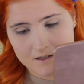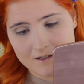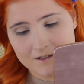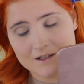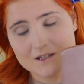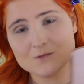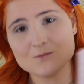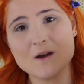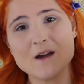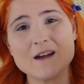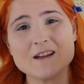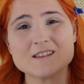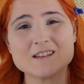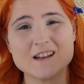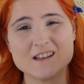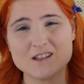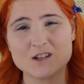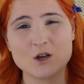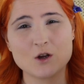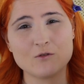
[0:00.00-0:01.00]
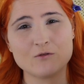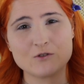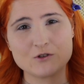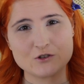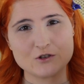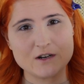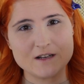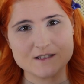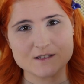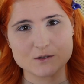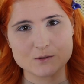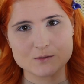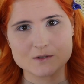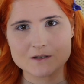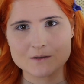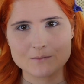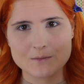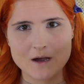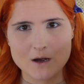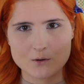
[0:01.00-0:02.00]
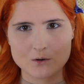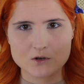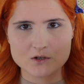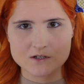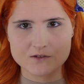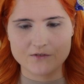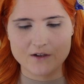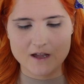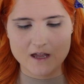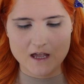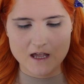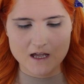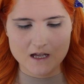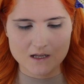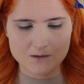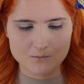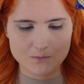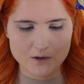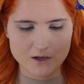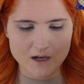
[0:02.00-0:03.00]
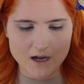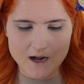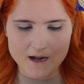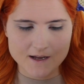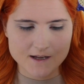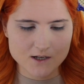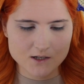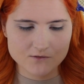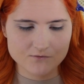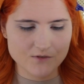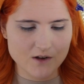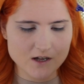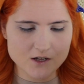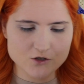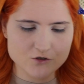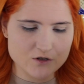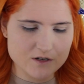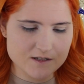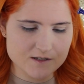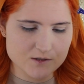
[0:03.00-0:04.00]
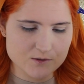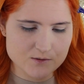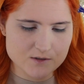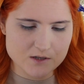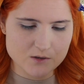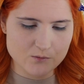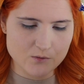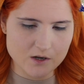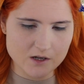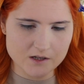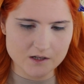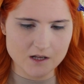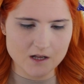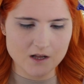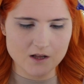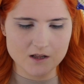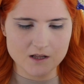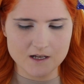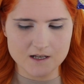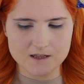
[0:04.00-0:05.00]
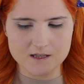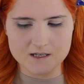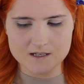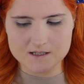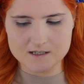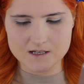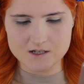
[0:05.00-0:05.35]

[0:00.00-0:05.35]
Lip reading: That's why I tend to go for translucent powders if I can, but I couldn't find a translucent one like this.